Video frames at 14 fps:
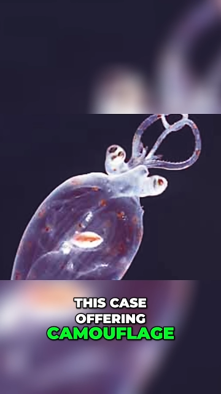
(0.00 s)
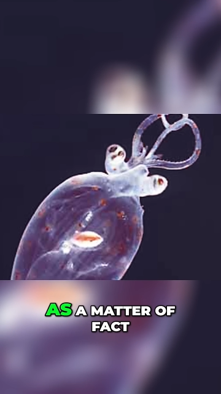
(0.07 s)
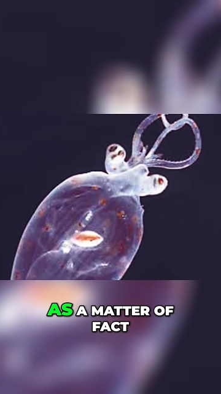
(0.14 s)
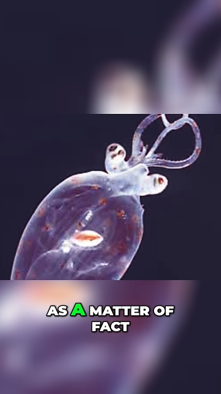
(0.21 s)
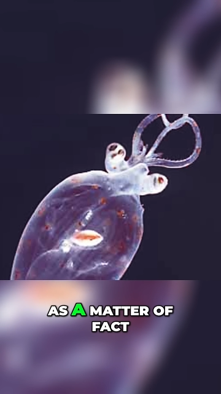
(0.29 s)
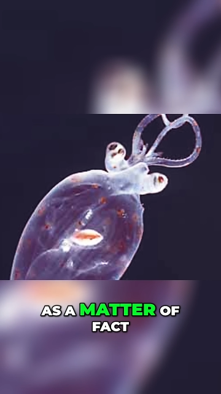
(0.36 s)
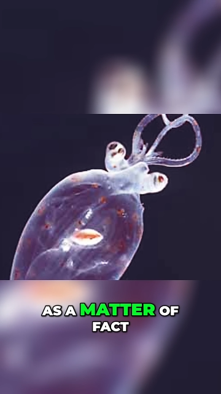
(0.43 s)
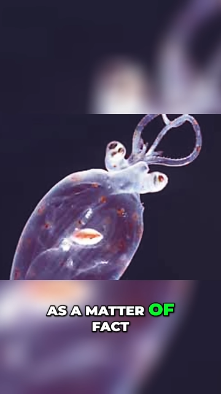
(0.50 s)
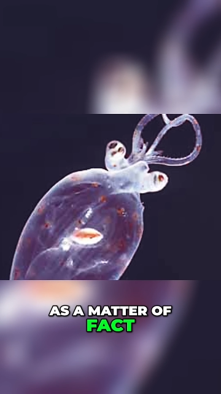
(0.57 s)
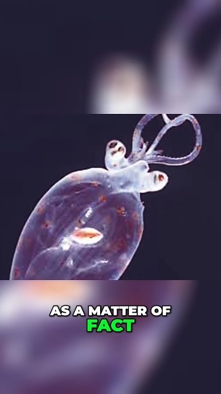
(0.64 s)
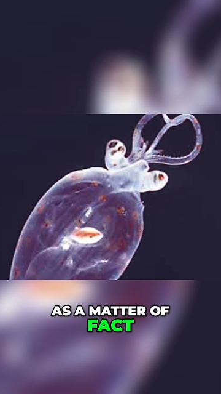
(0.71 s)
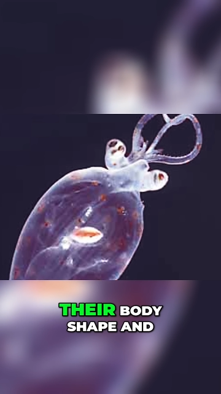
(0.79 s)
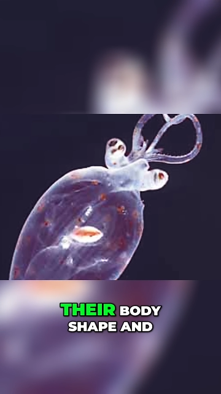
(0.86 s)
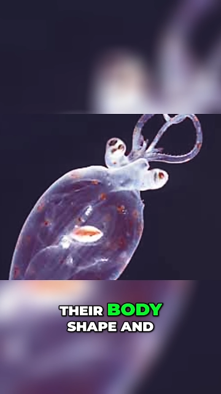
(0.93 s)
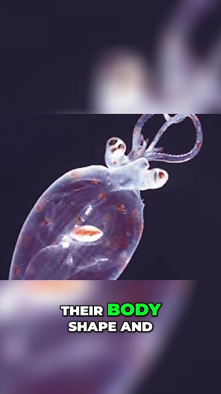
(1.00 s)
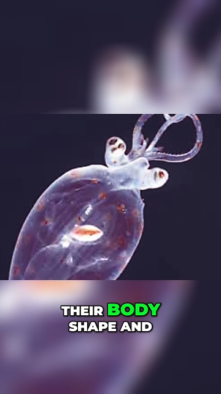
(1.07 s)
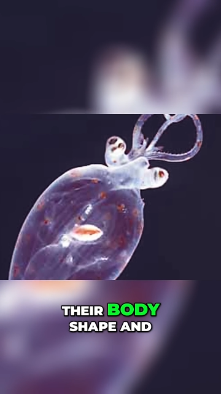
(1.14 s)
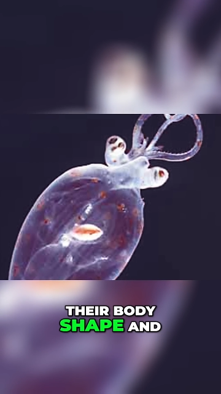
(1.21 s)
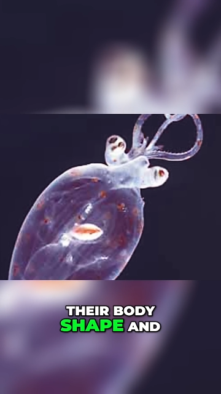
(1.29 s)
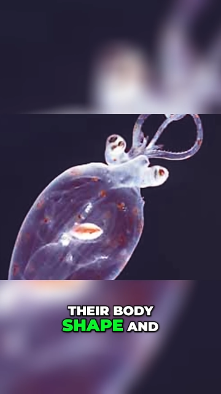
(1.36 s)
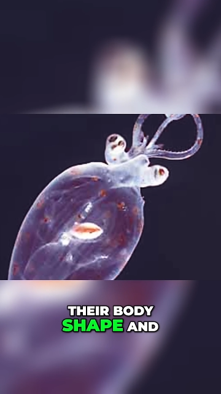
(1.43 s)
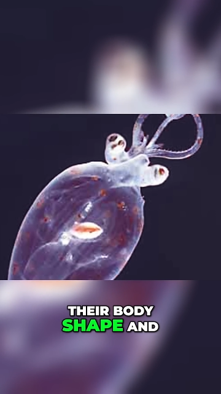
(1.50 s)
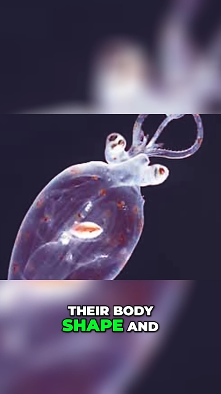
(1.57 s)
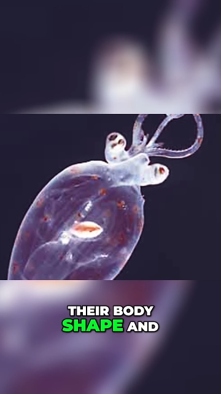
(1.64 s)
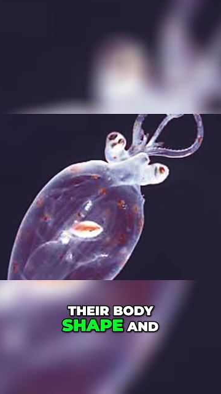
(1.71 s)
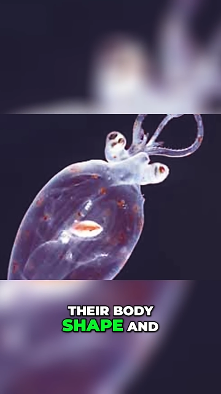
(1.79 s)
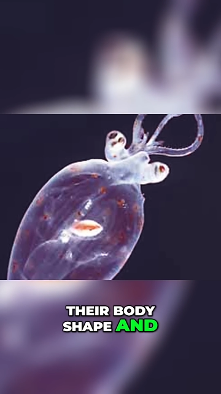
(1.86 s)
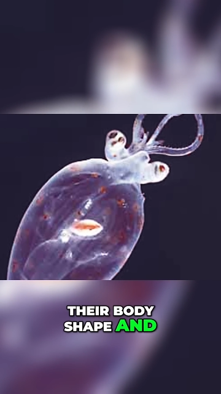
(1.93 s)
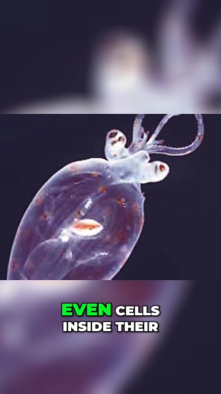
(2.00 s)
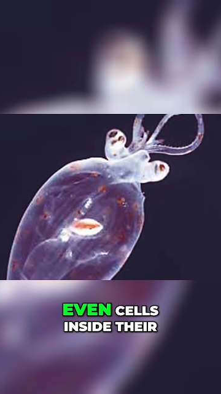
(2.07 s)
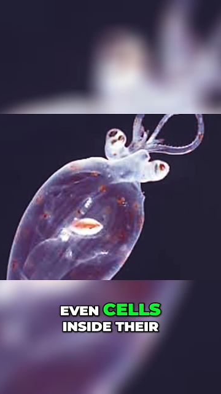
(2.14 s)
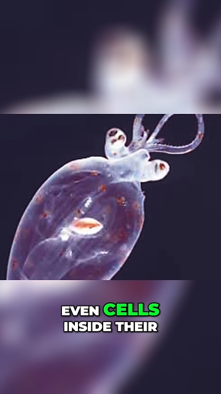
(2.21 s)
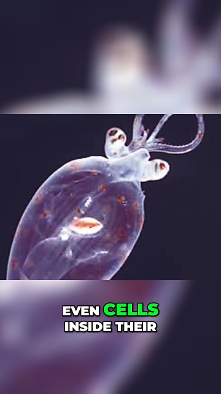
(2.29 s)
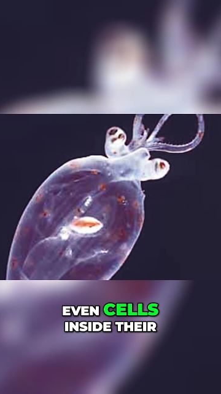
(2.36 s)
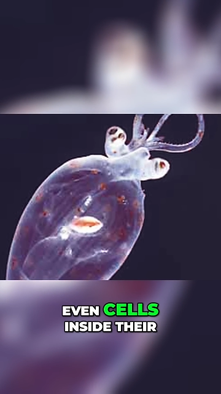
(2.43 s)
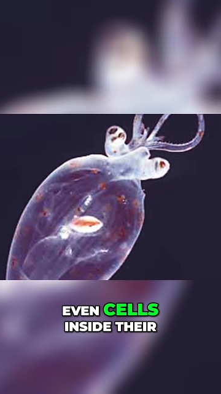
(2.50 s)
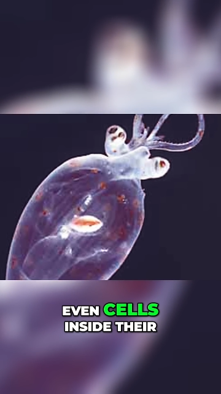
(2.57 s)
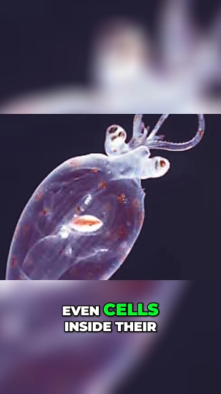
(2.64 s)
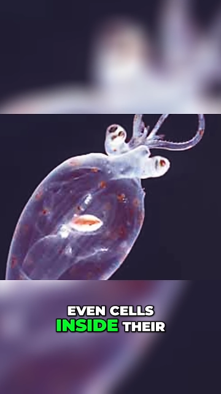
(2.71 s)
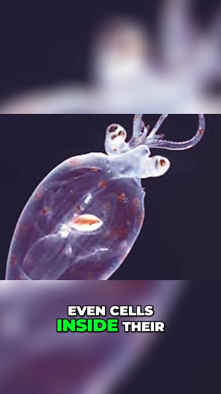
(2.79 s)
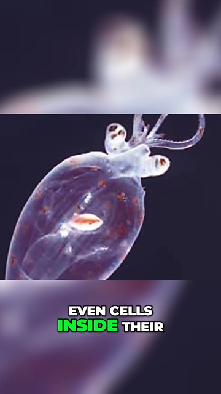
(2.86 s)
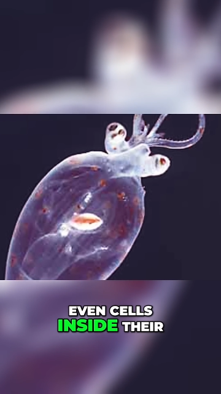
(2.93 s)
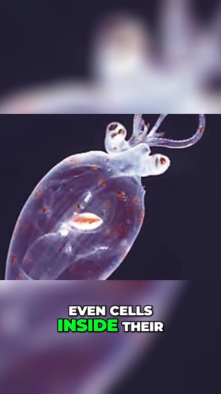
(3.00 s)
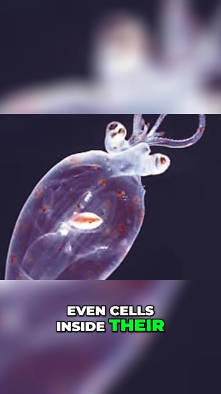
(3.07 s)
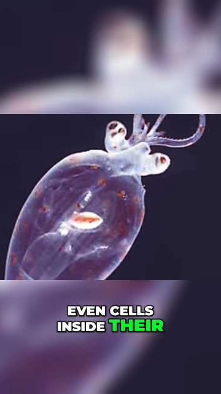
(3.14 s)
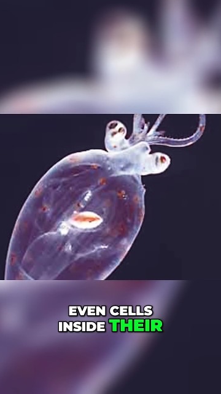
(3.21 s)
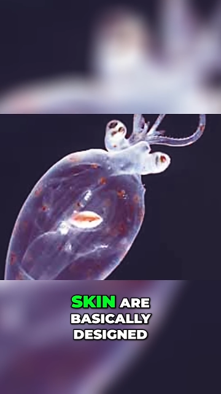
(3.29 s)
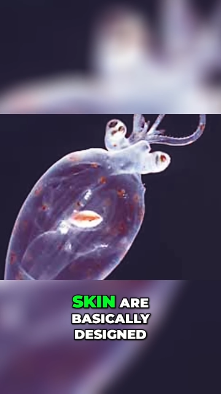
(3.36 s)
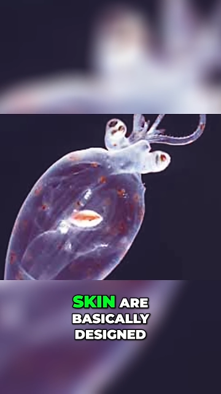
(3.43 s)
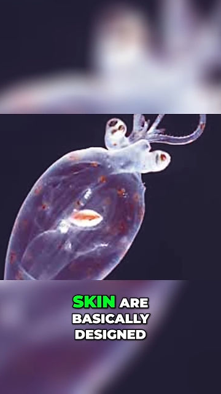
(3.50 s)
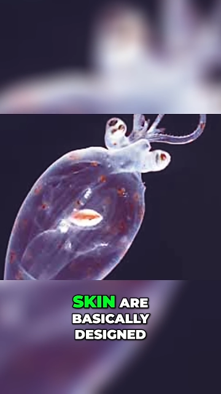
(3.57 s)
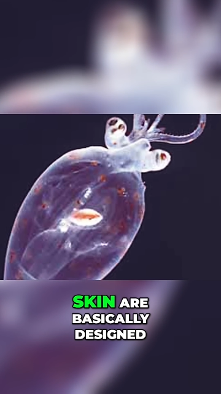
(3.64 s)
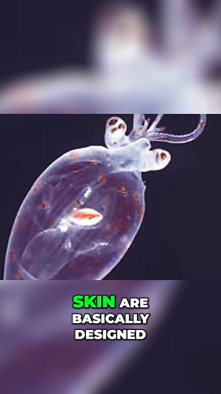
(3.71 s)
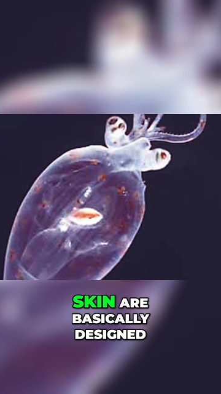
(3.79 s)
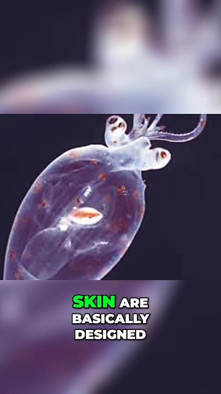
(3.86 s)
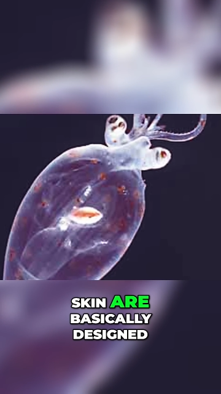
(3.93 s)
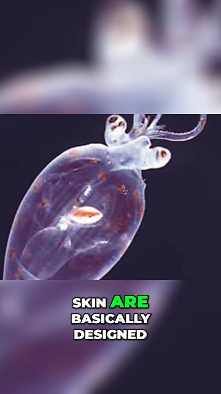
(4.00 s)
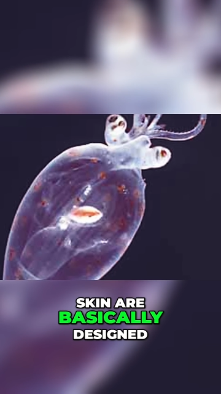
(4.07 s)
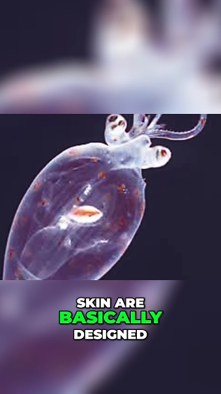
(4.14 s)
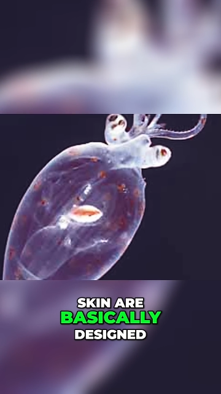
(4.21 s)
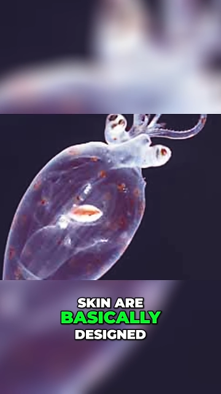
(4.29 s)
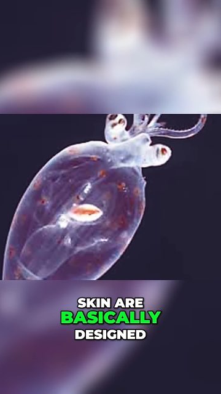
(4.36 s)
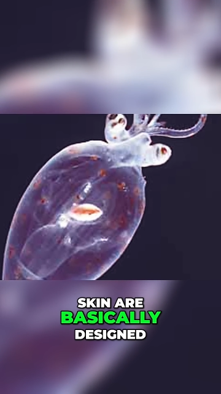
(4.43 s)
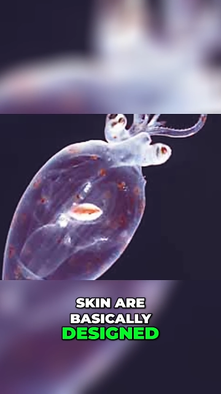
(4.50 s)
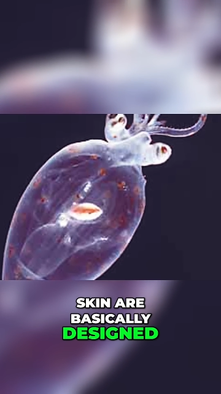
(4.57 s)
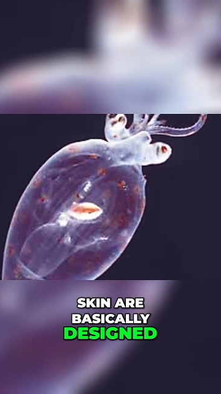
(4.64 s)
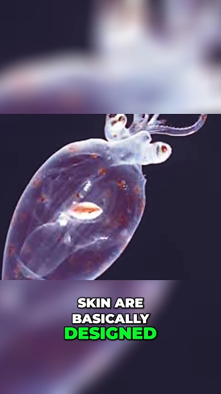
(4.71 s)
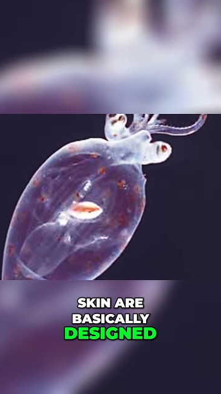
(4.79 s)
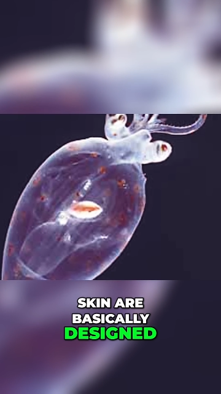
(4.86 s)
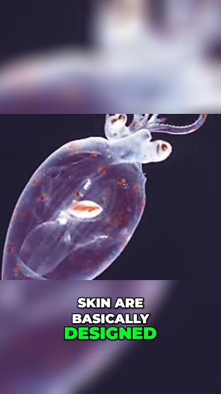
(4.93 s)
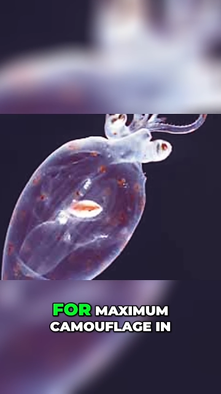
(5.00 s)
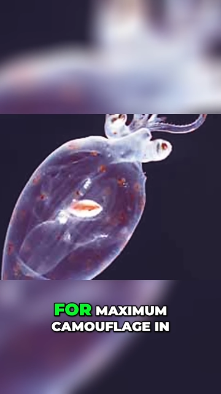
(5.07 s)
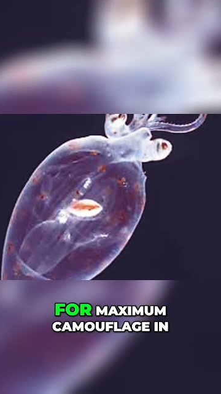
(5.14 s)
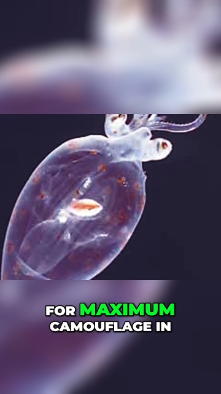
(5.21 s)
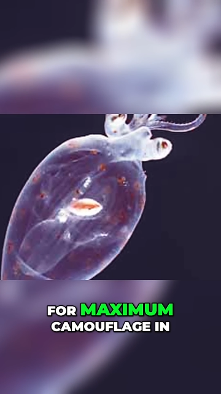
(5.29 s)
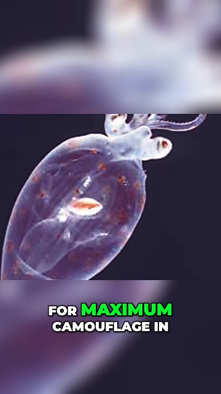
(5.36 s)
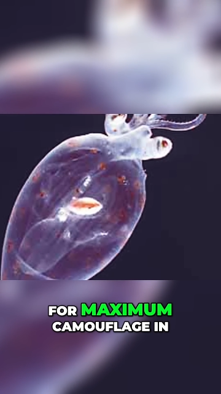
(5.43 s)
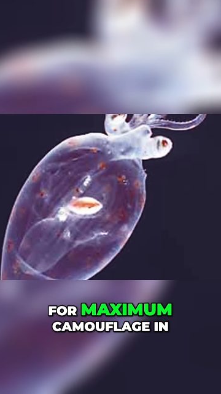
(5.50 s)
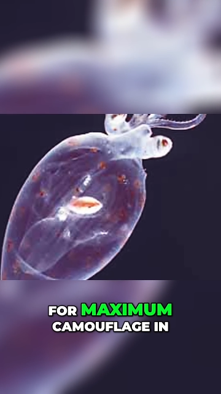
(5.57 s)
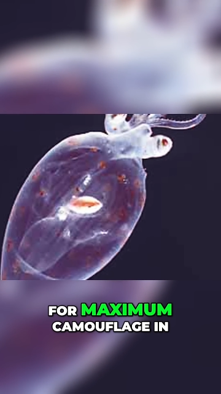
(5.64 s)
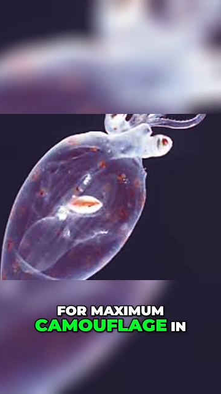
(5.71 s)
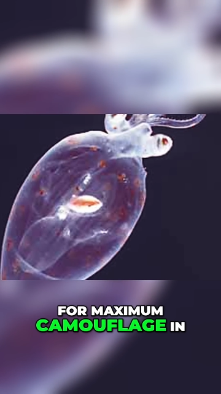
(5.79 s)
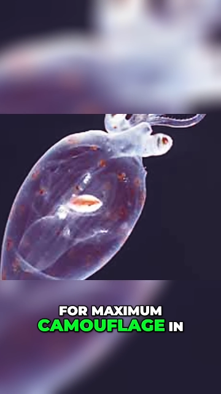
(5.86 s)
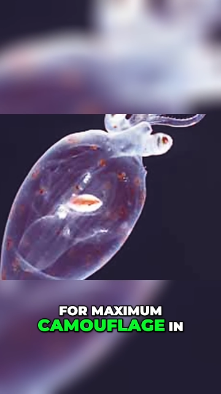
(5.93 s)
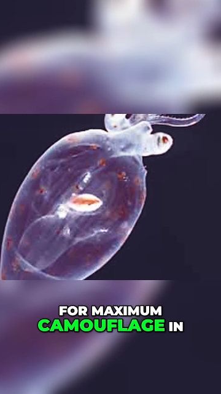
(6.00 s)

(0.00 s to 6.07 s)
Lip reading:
No face is visible, so there are no lips to read.